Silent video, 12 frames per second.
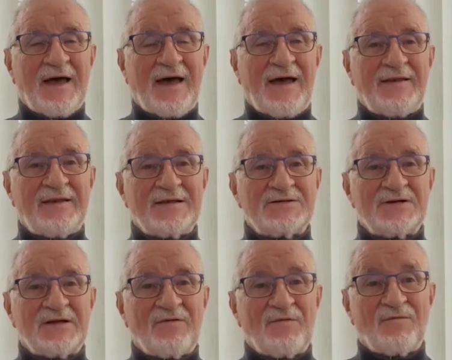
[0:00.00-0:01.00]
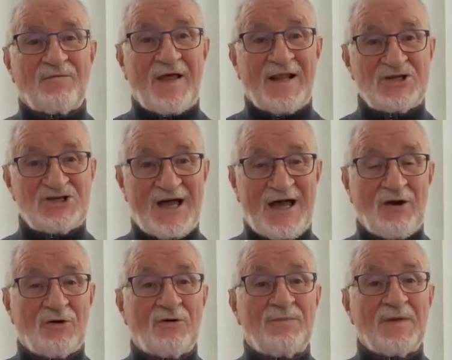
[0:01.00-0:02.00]
and it's really very
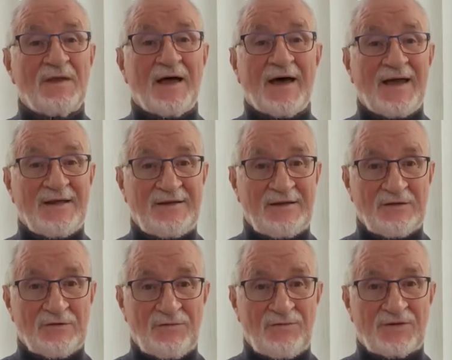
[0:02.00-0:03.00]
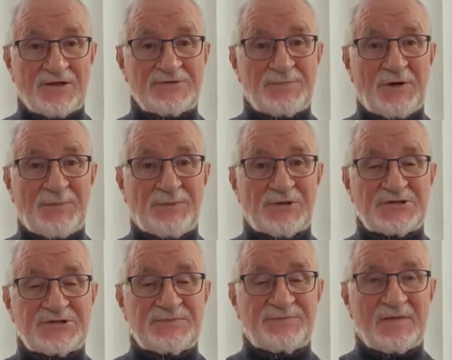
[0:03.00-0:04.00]
shallow, ideal for this
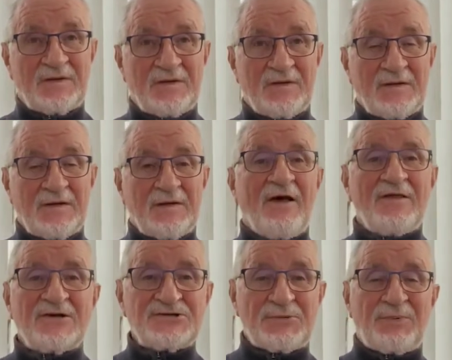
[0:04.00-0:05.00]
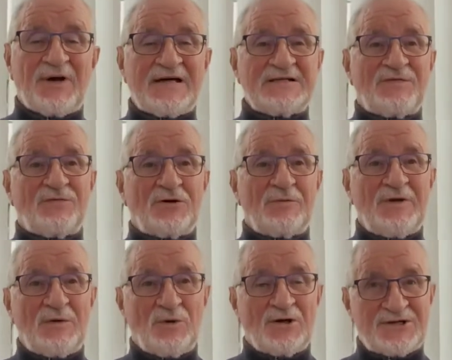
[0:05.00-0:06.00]
purpose. Another surprise for
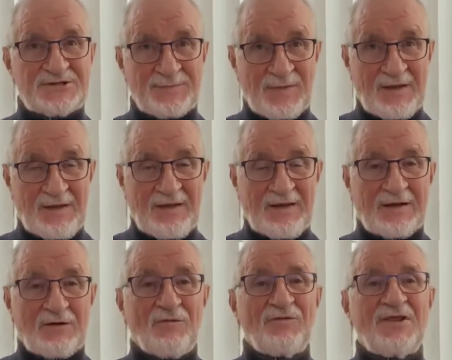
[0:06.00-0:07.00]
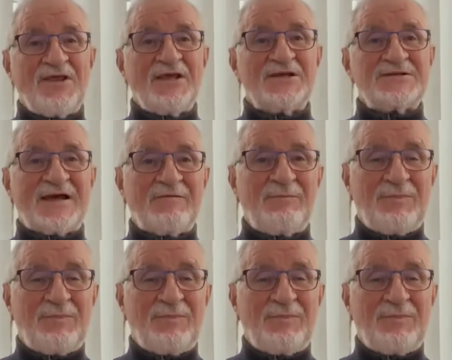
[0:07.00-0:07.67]
me was, over the years